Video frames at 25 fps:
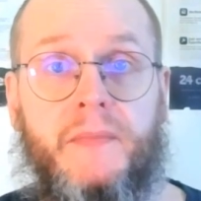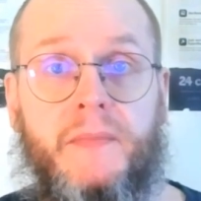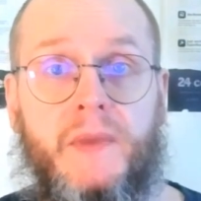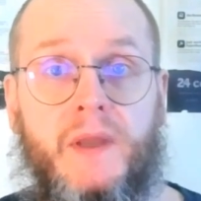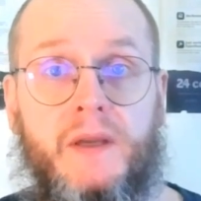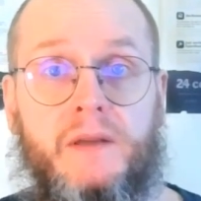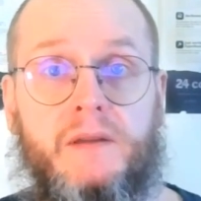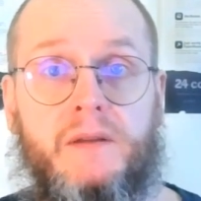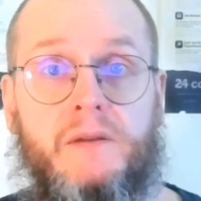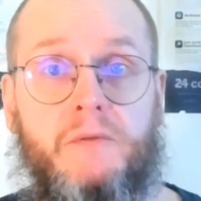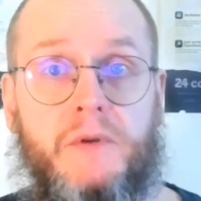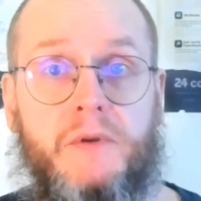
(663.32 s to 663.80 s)

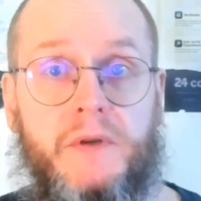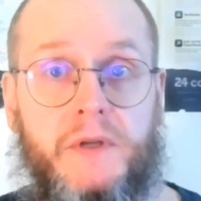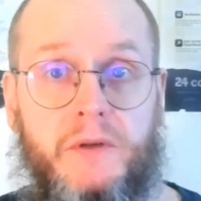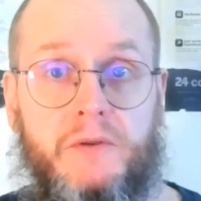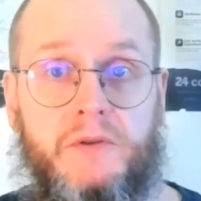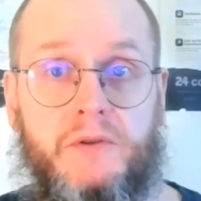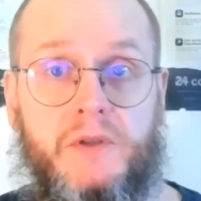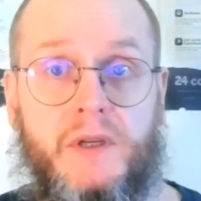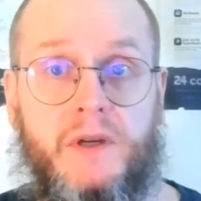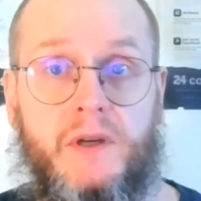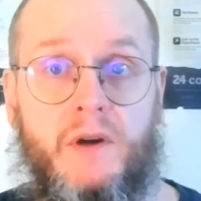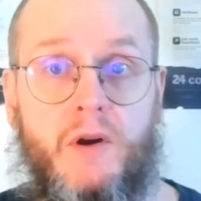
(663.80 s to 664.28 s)
in
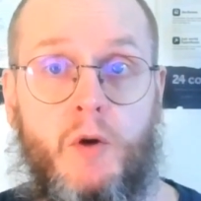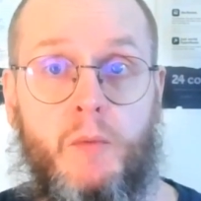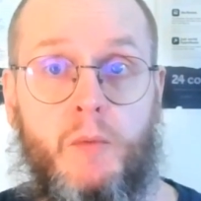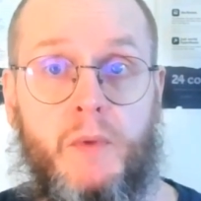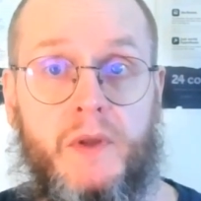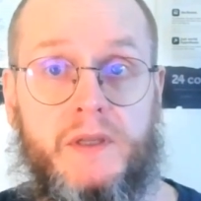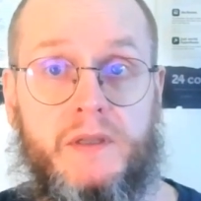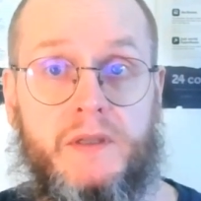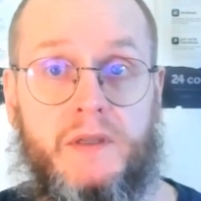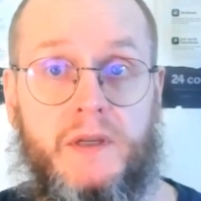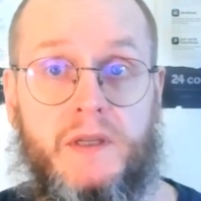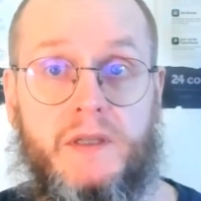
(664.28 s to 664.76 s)
reducing
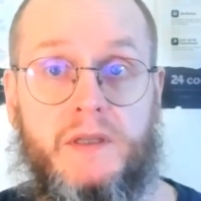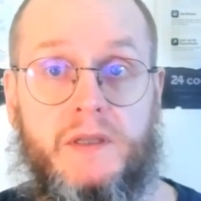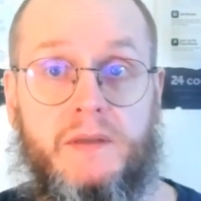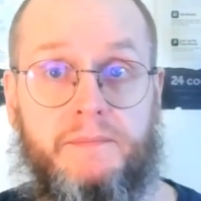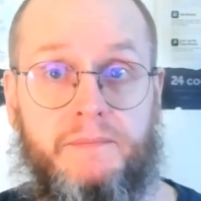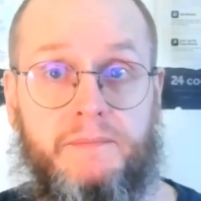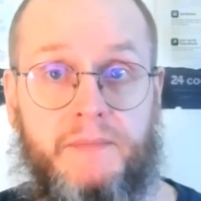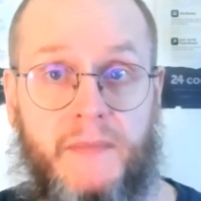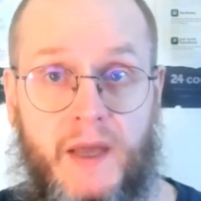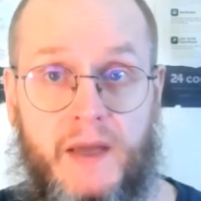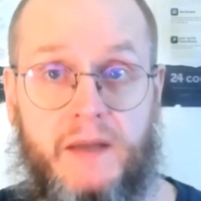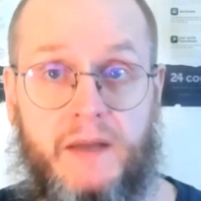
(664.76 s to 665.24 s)
homelessness
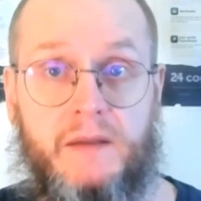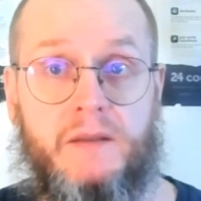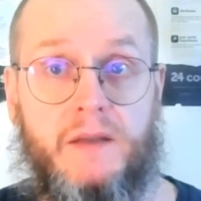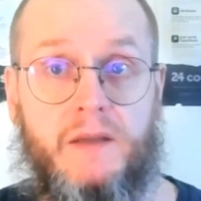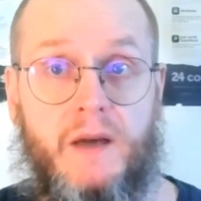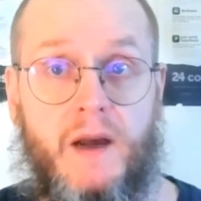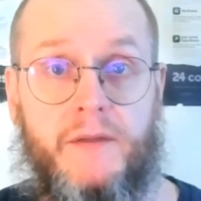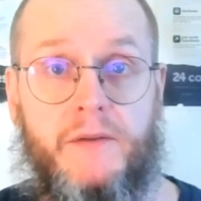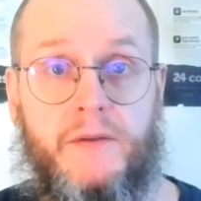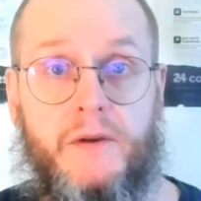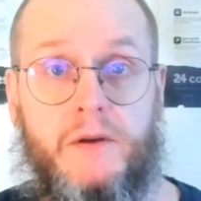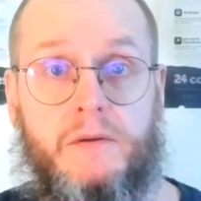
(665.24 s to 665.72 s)
and
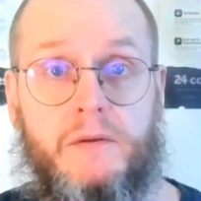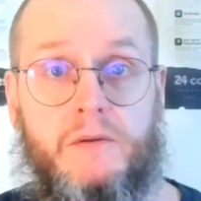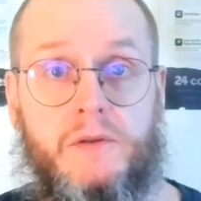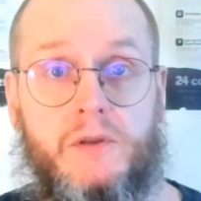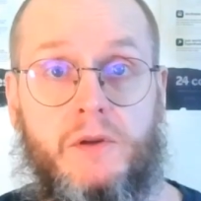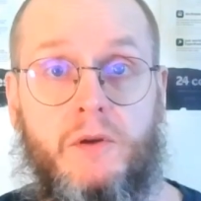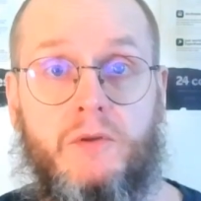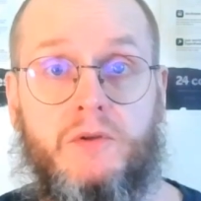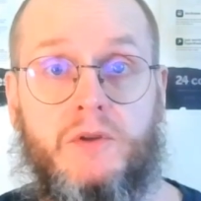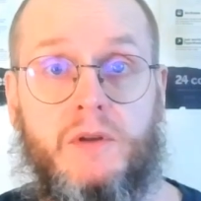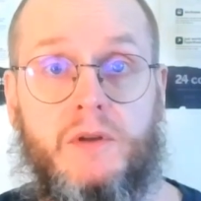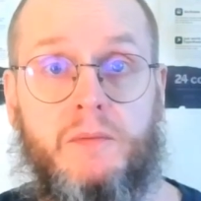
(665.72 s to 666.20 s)
other
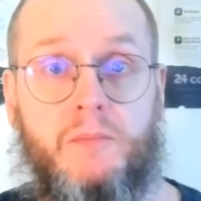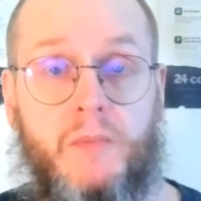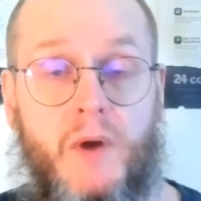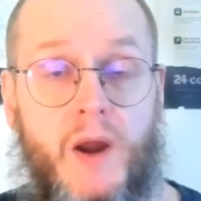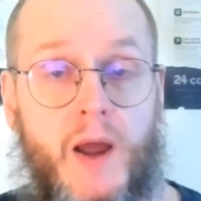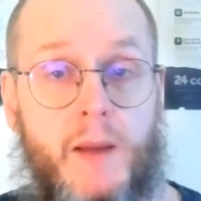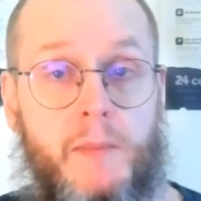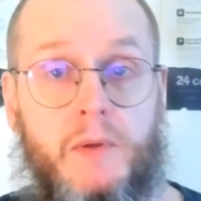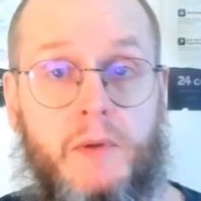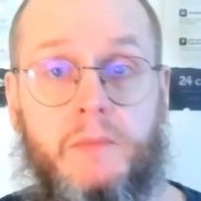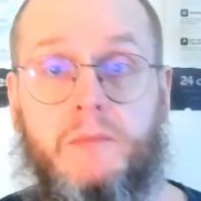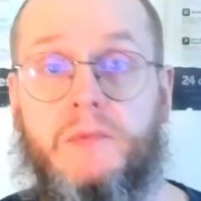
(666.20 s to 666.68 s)
social
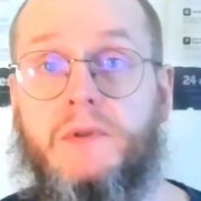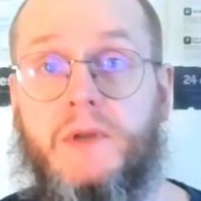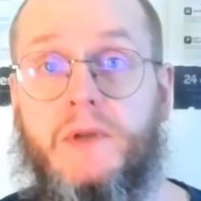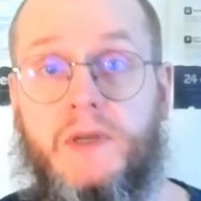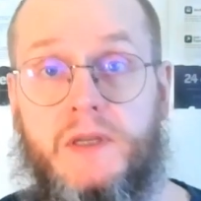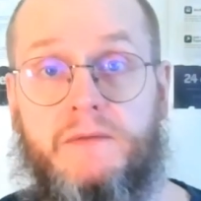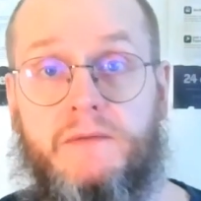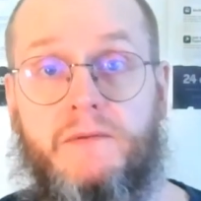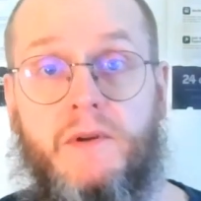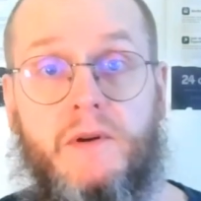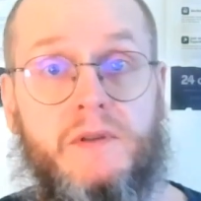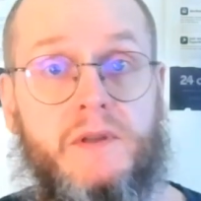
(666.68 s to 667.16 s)
problems
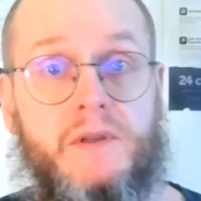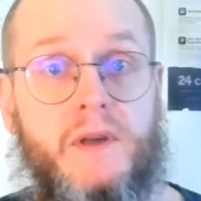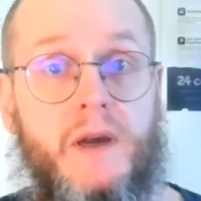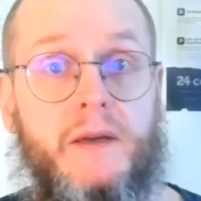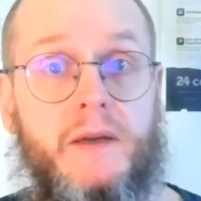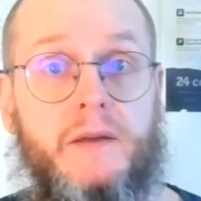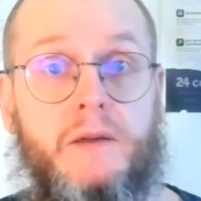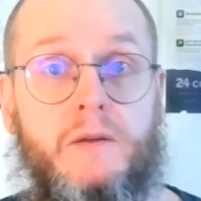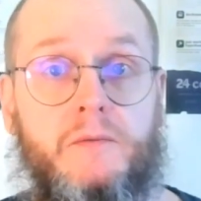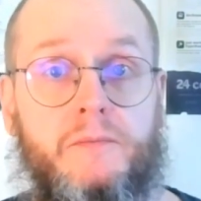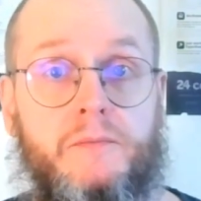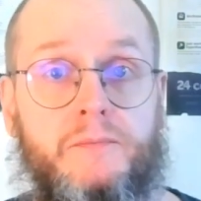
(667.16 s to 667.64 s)
as far as I
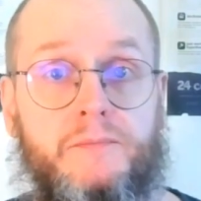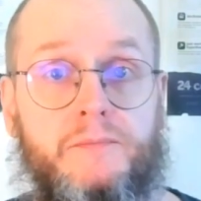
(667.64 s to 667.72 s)
know.